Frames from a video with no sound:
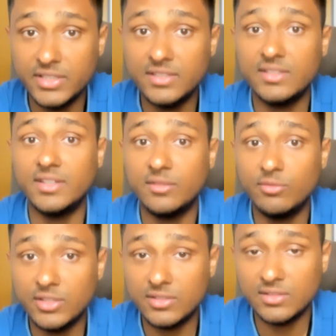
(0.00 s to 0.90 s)
district
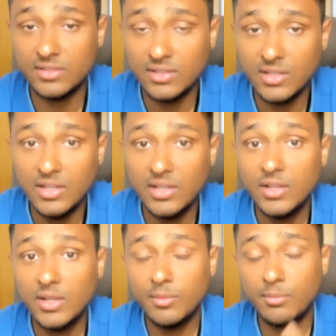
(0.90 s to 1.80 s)
which
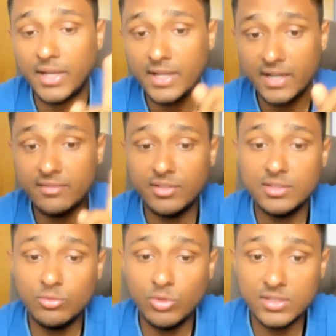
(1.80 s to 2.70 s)
my
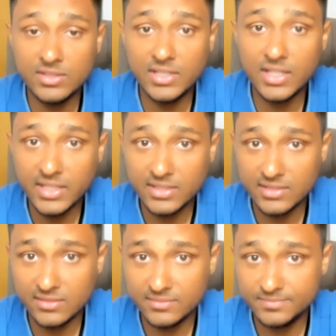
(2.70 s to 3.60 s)
grandfather was the
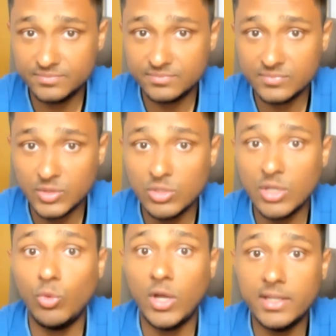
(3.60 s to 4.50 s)
collector. Okay,
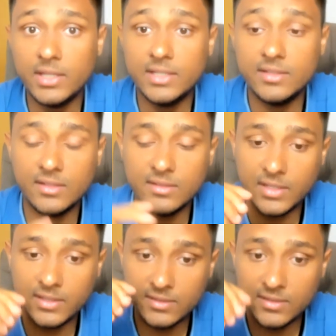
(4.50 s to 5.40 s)
why? It is a
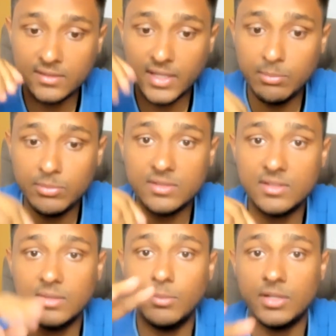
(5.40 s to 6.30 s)
it is the same
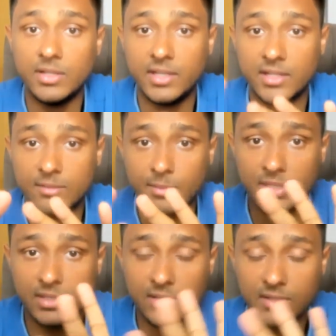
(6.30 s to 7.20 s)
district, but it has
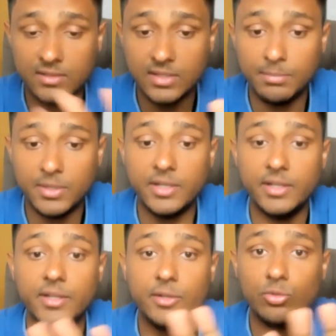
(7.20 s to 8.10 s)
been uh,
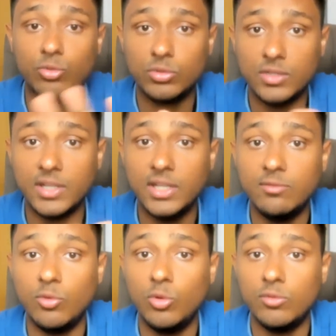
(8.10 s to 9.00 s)
separated into three,
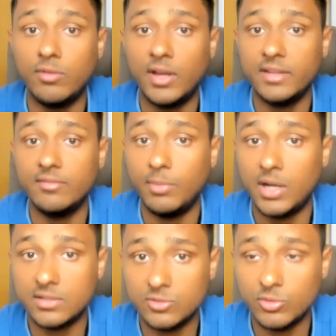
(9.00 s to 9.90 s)
four, five
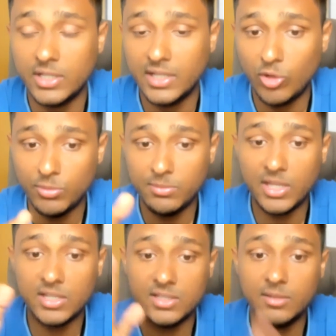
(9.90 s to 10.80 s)
parts. Okay, now maybe
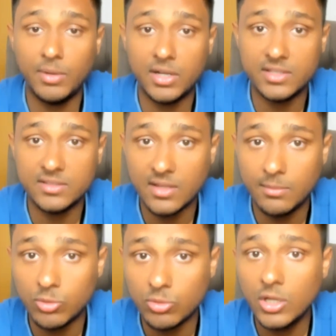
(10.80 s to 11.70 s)
another part has come up.